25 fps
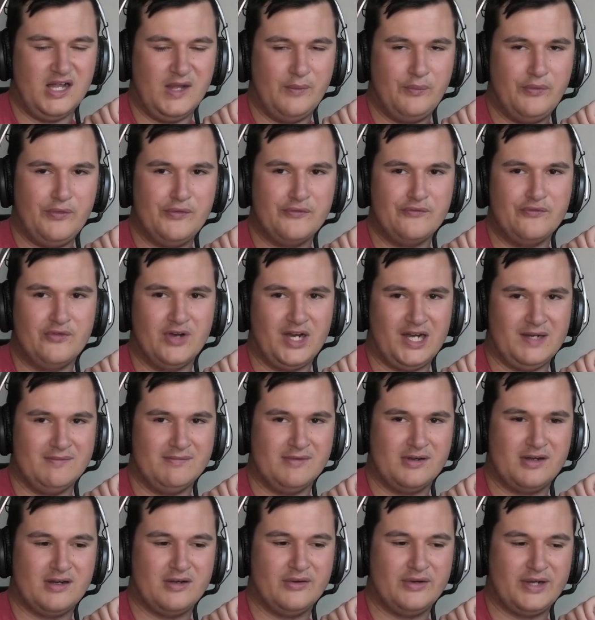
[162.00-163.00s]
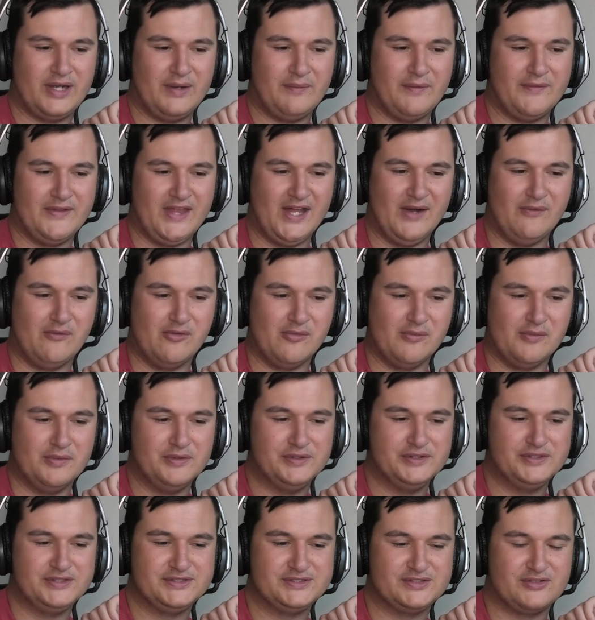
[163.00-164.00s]
I wouldn't recommend going in with that
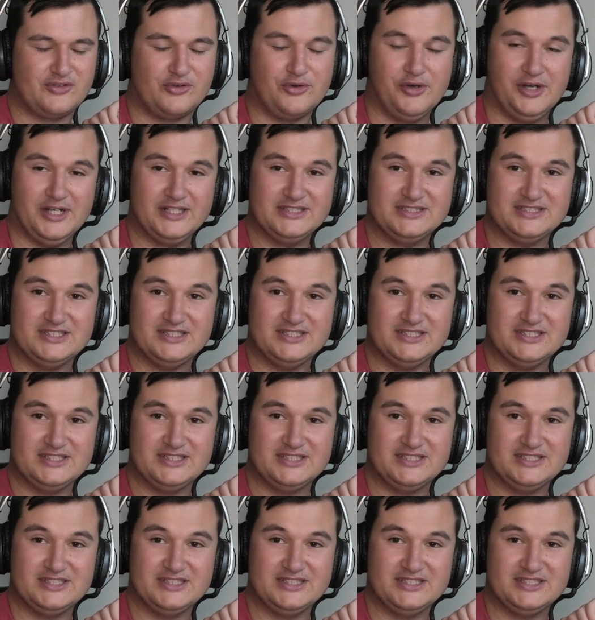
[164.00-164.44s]
woman. She's crazy.